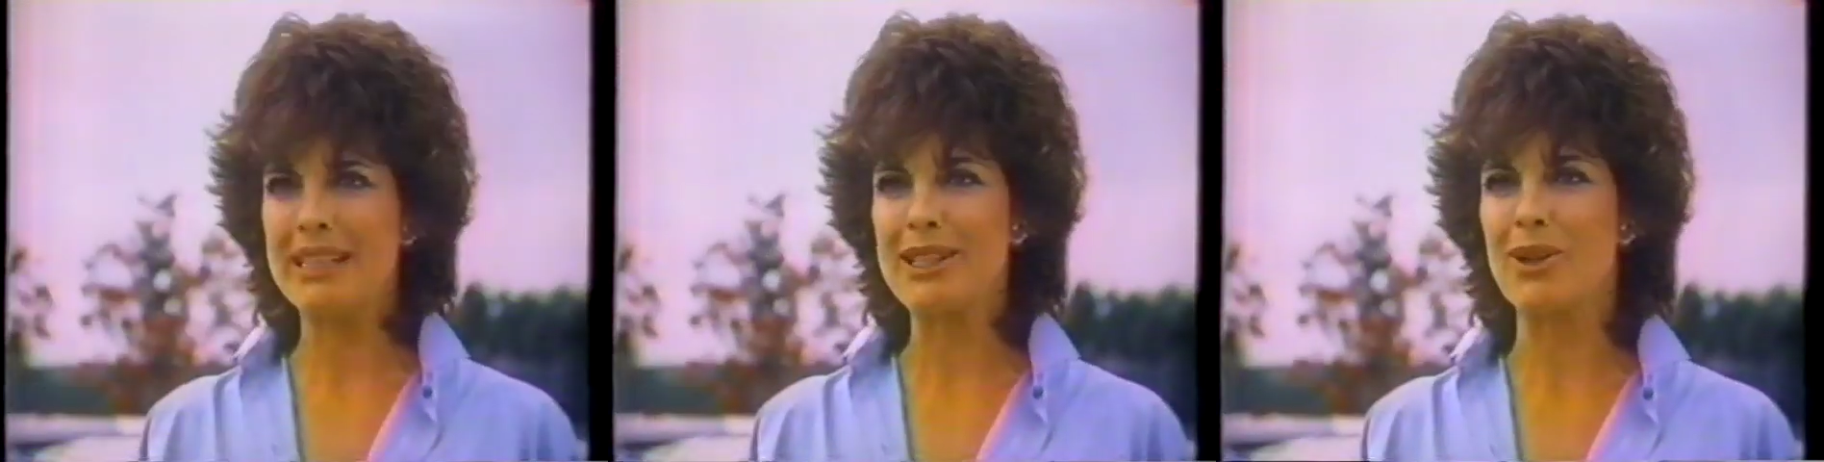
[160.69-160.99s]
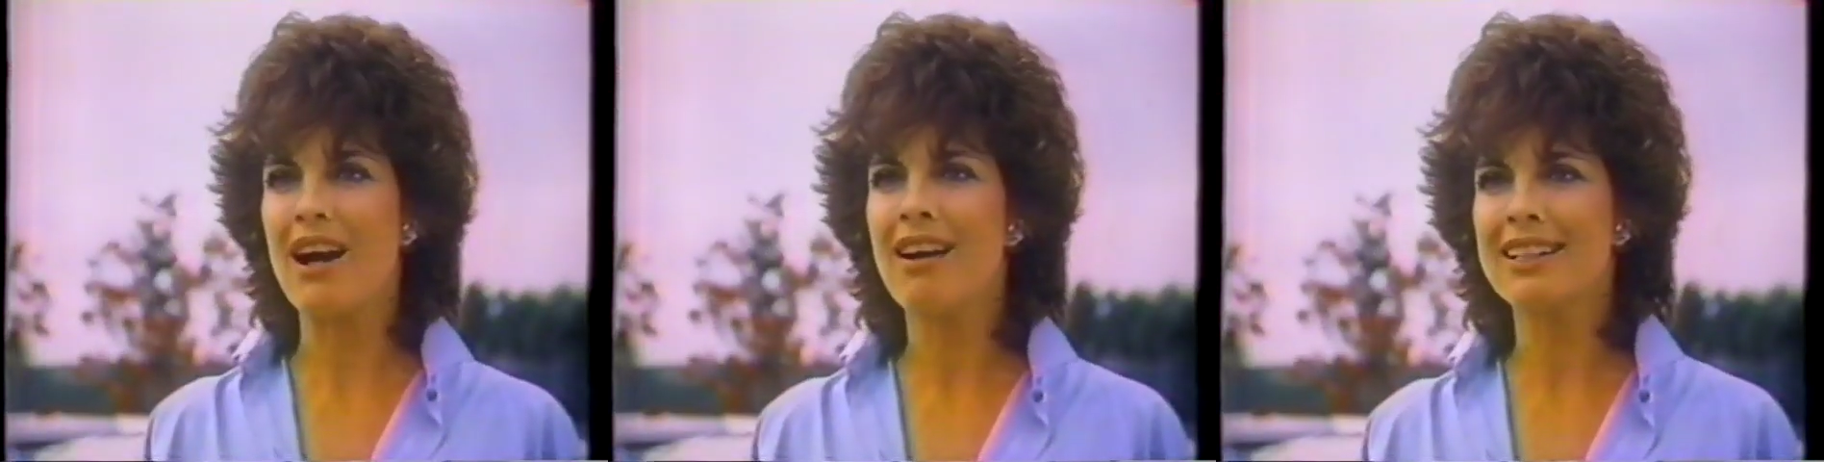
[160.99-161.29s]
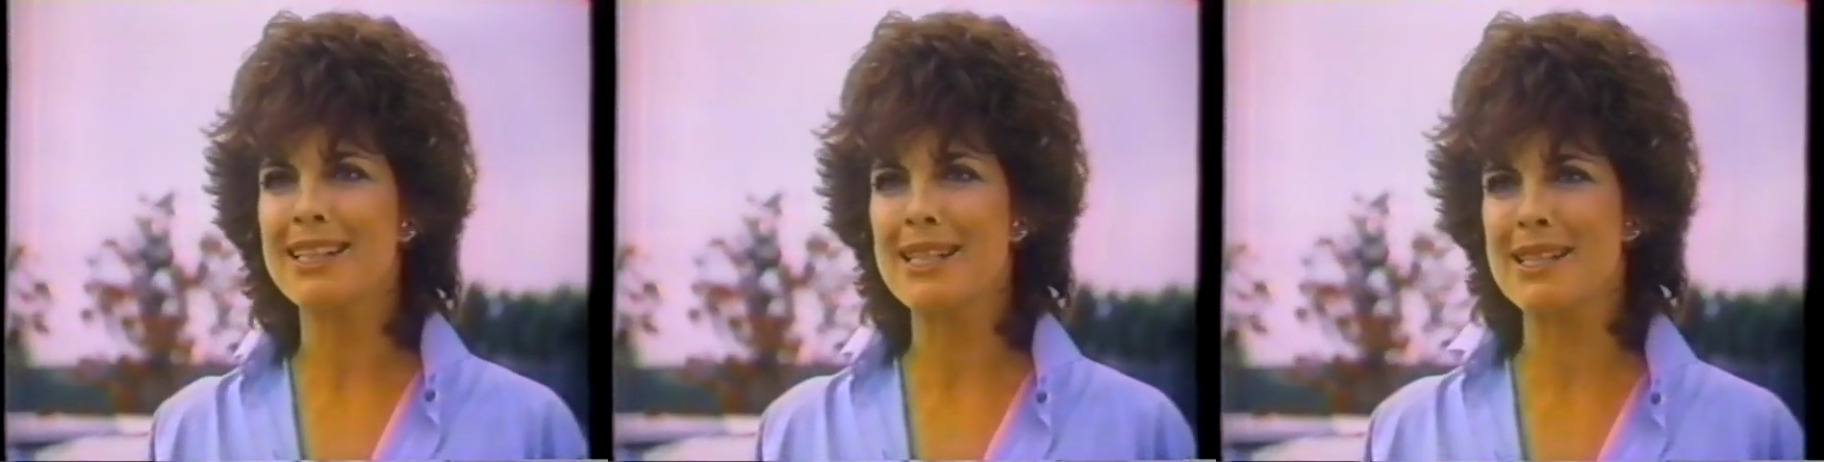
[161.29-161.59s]
so
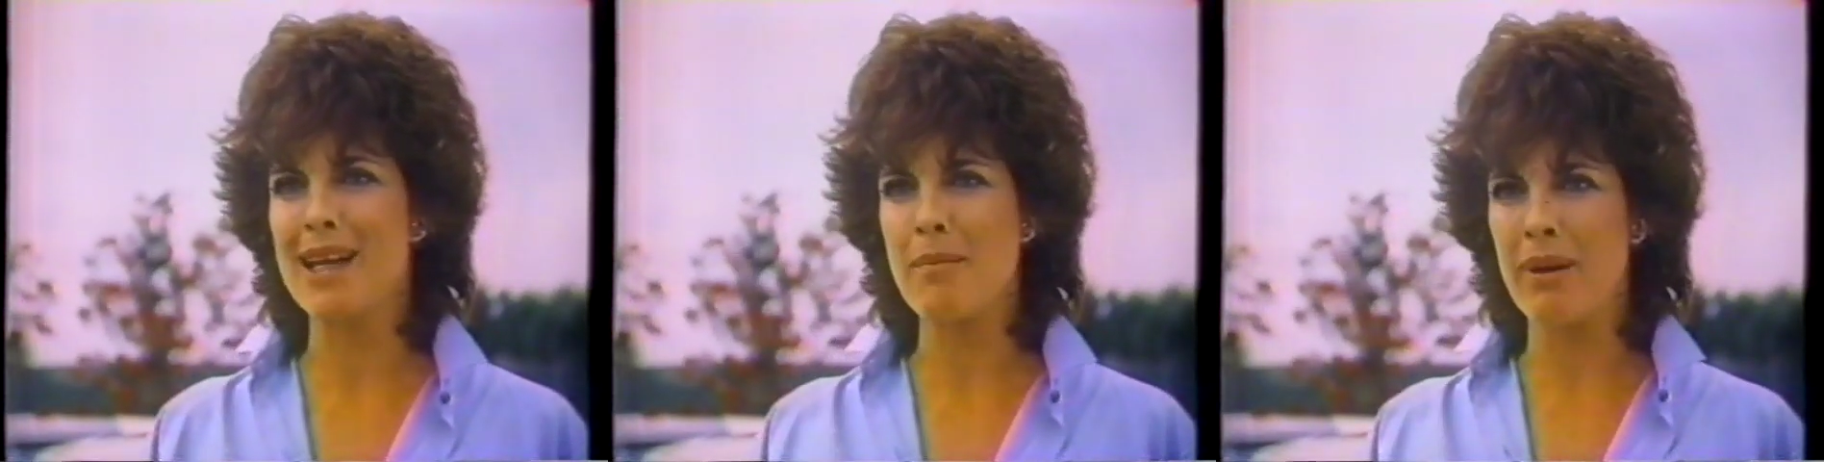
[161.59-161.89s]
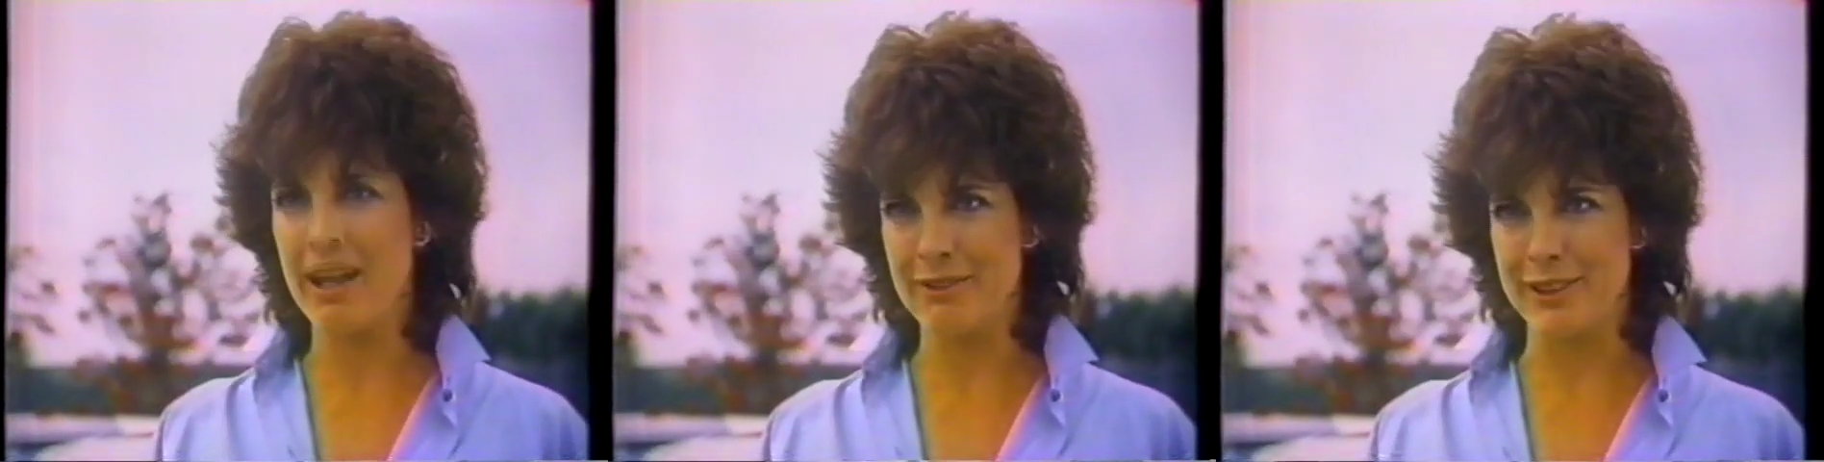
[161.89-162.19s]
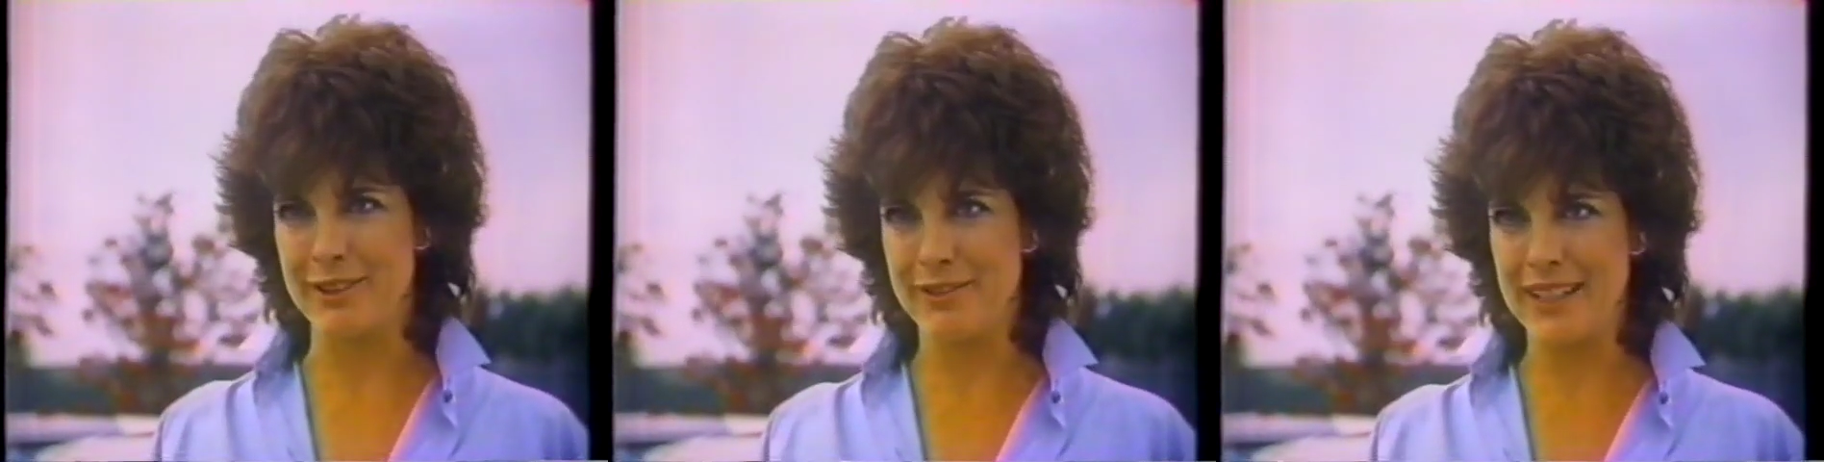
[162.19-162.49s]
kind as to stop by
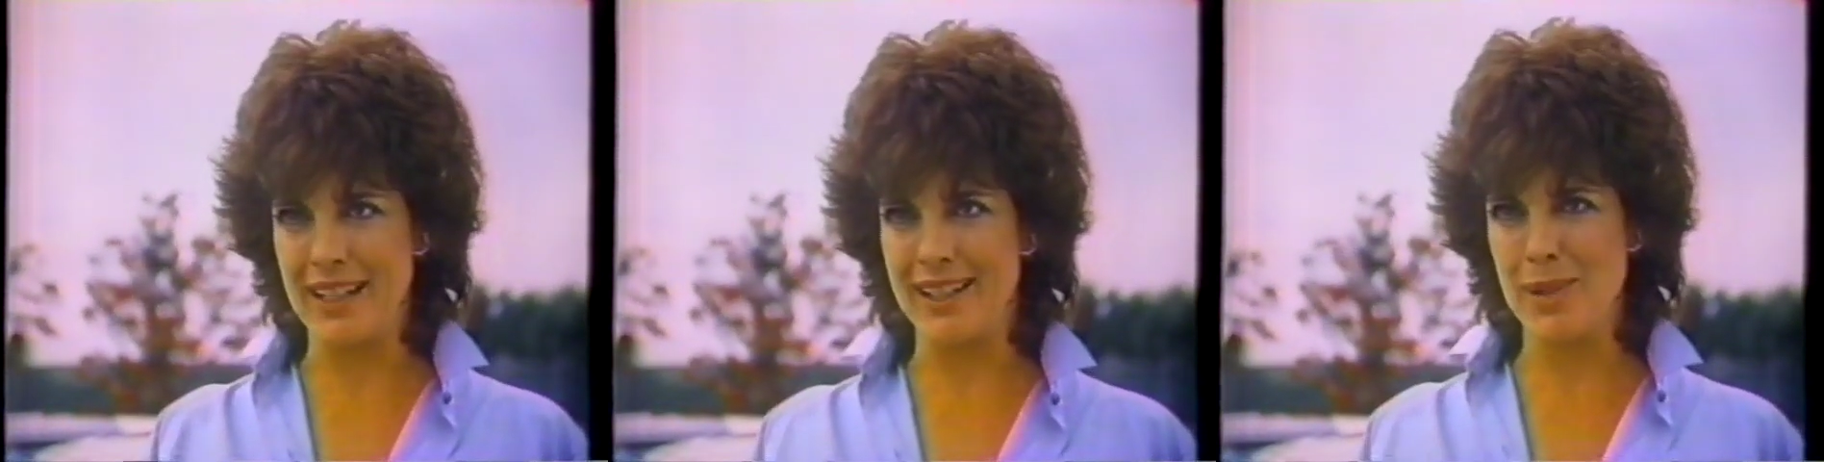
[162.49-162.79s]
for a fitting,